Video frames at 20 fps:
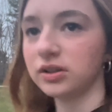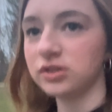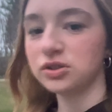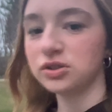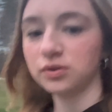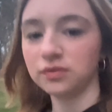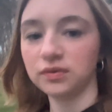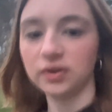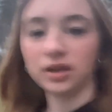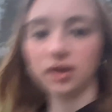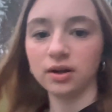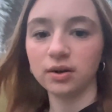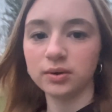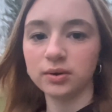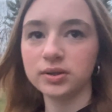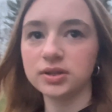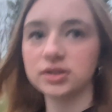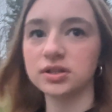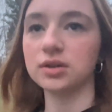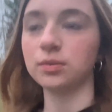two
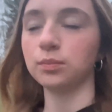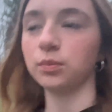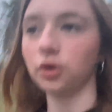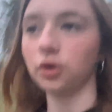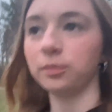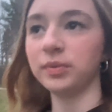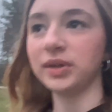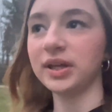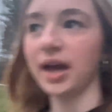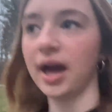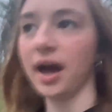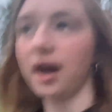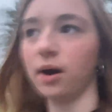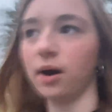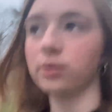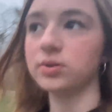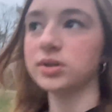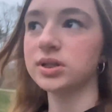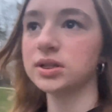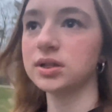videos will be
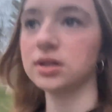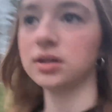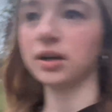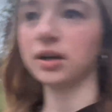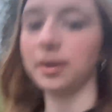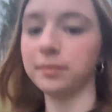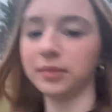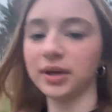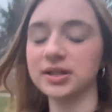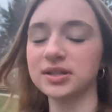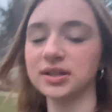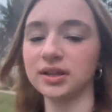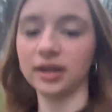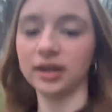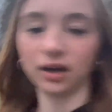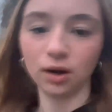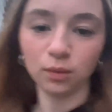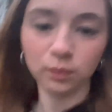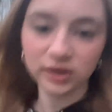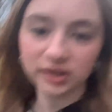out, I'm guessing
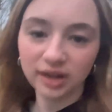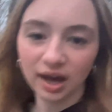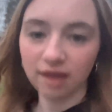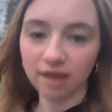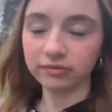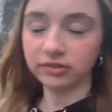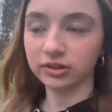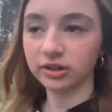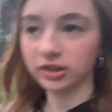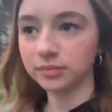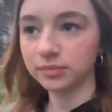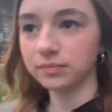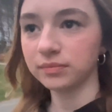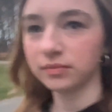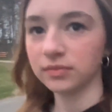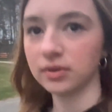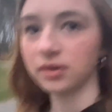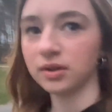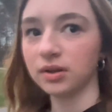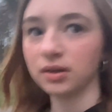like a week after.
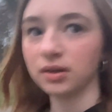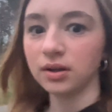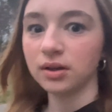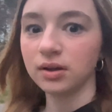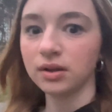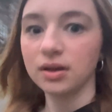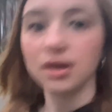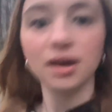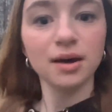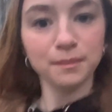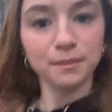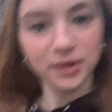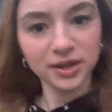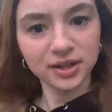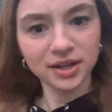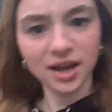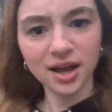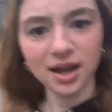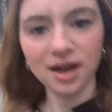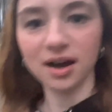But
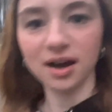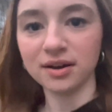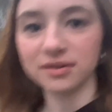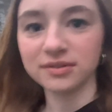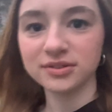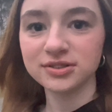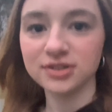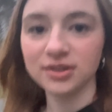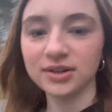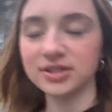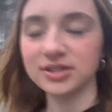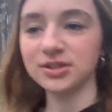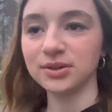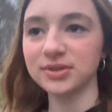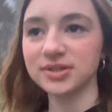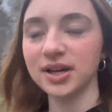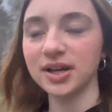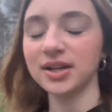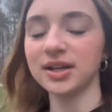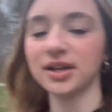yeah, so that's so
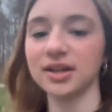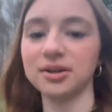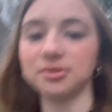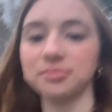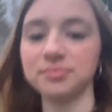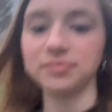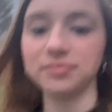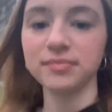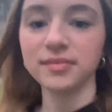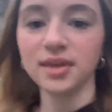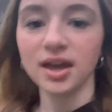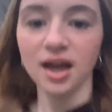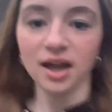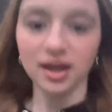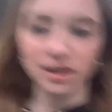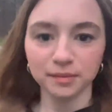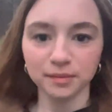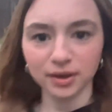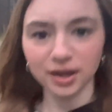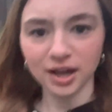exciting.
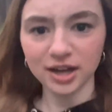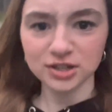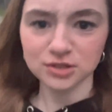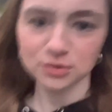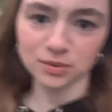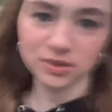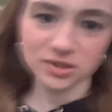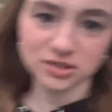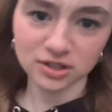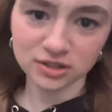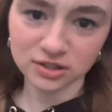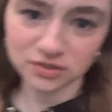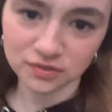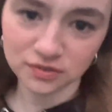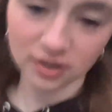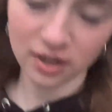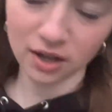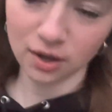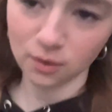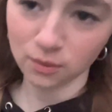But yeah, I just want to start this
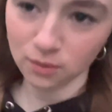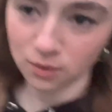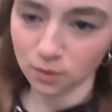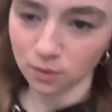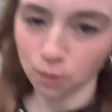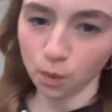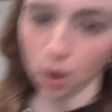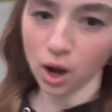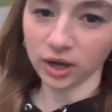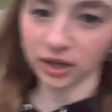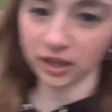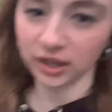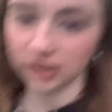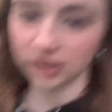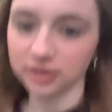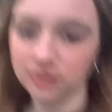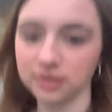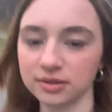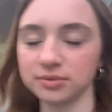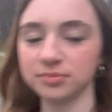video walking.